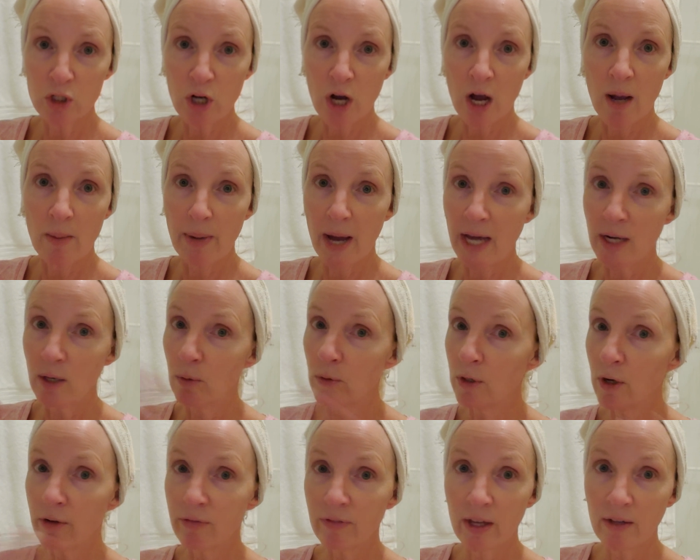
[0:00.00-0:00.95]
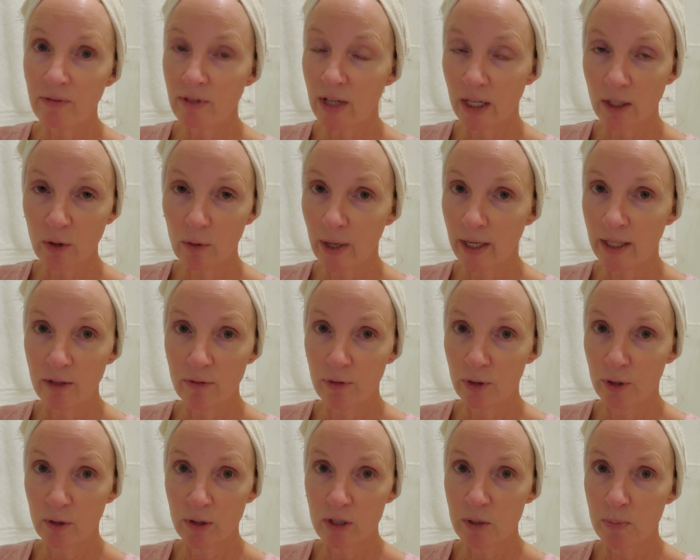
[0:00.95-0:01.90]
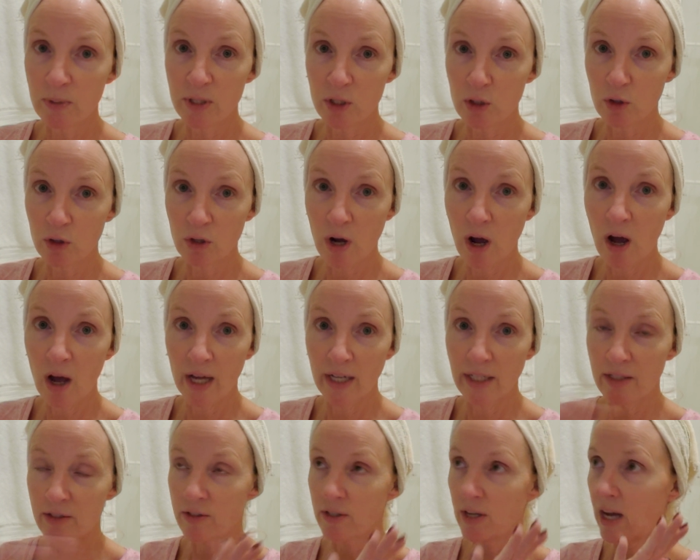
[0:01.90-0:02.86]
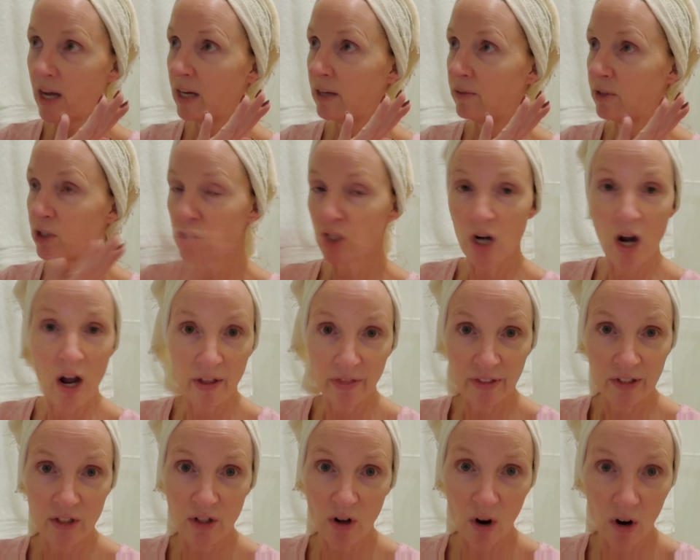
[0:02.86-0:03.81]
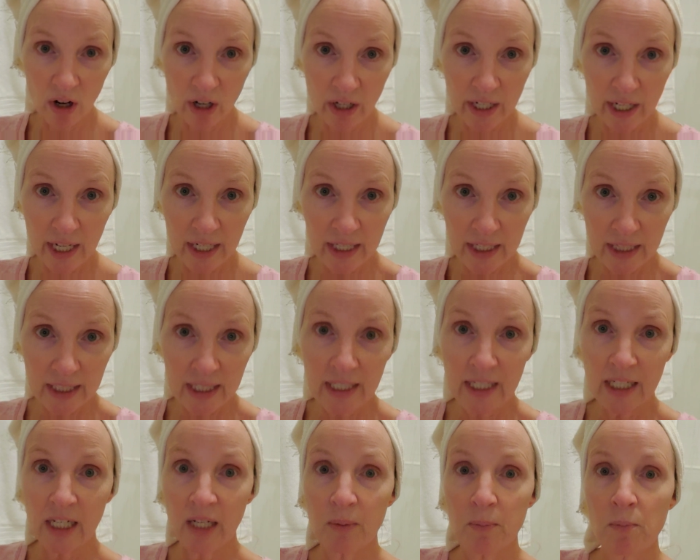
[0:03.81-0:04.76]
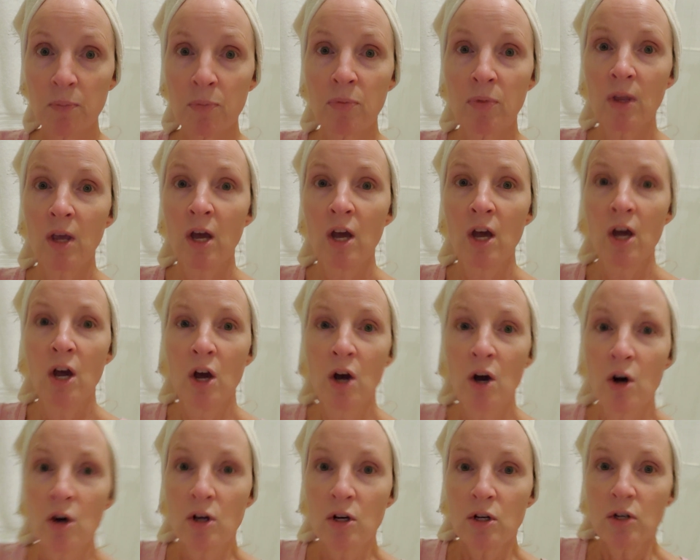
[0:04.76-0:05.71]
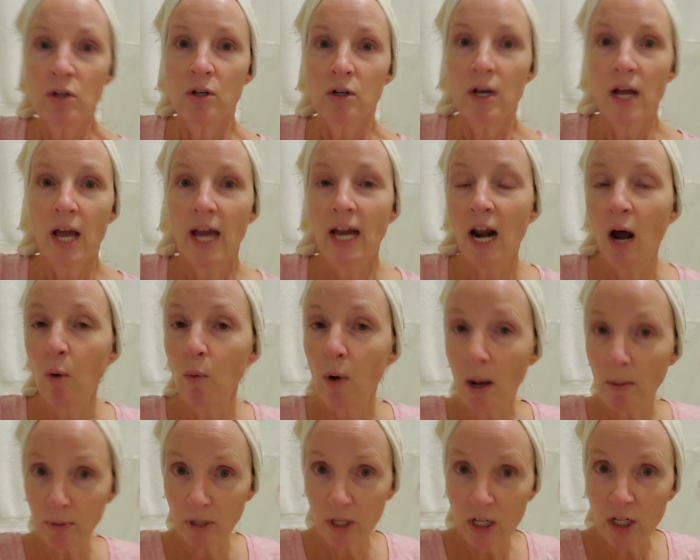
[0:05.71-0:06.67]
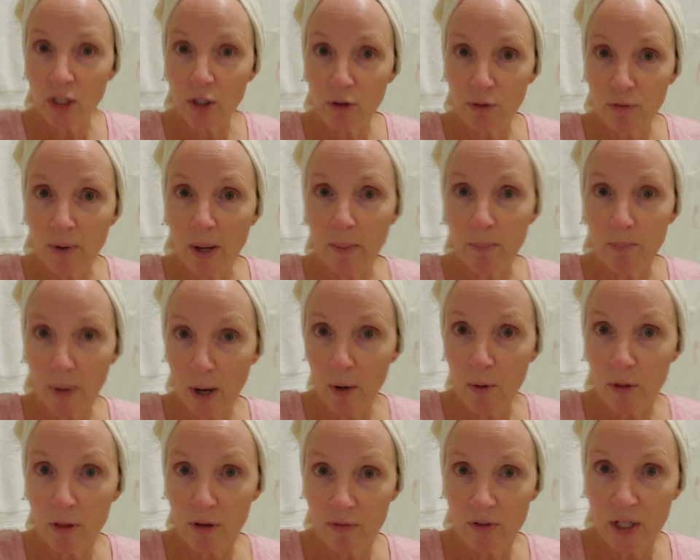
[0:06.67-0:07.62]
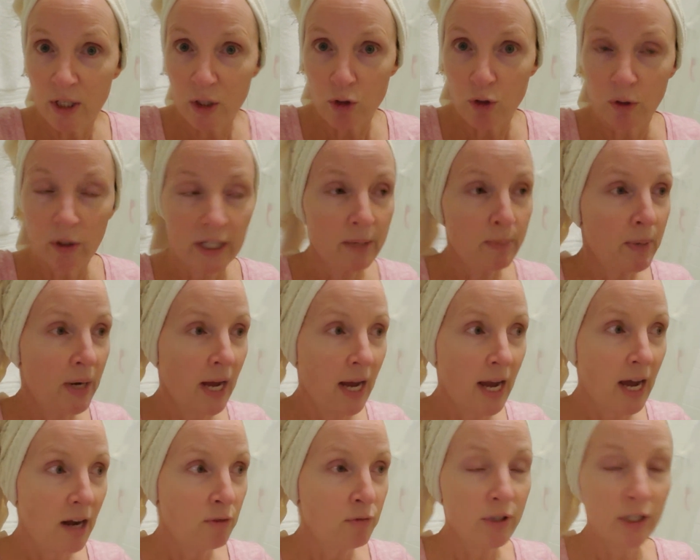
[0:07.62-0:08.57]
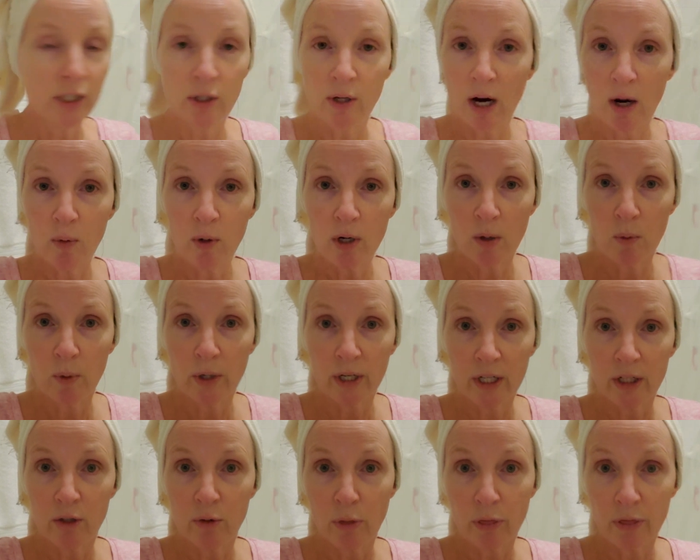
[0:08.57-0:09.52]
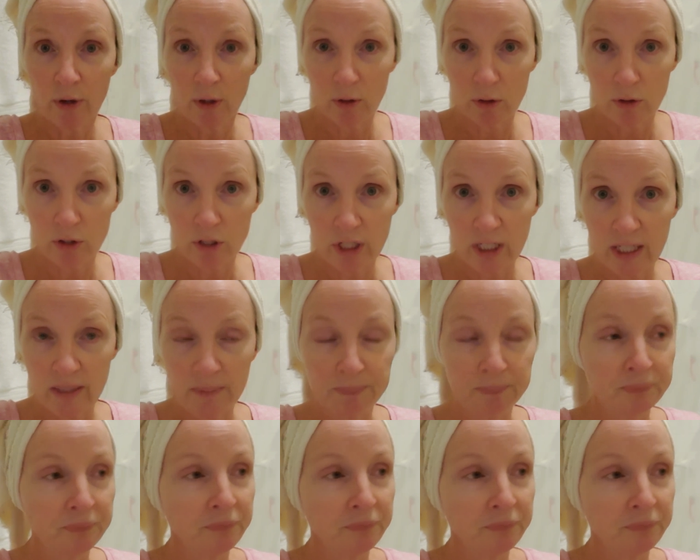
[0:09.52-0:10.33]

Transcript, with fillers: shop. I don't know if they've decorated for Christmas or not. It's kind of a shot in the dark kind of thing. And I, am going to do both eventually, but I got to figure out what I want to do Thursday.